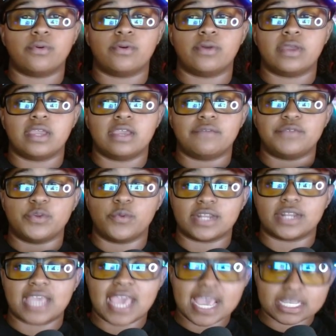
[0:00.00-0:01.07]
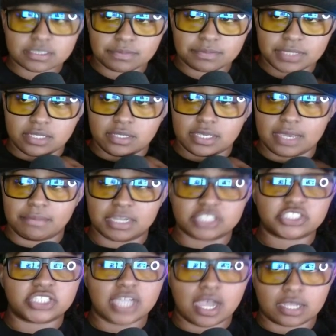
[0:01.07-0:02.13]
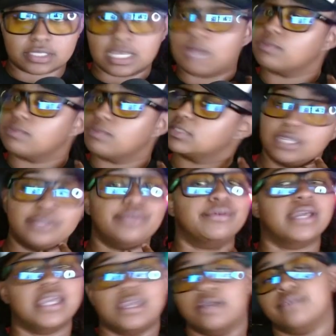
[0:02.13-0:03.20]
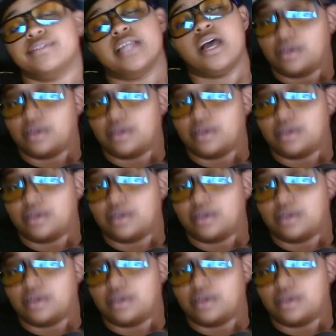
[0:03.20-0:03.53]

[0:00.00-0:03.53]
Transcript: if you were to ask me, am I shocked? I would tell you, hell no.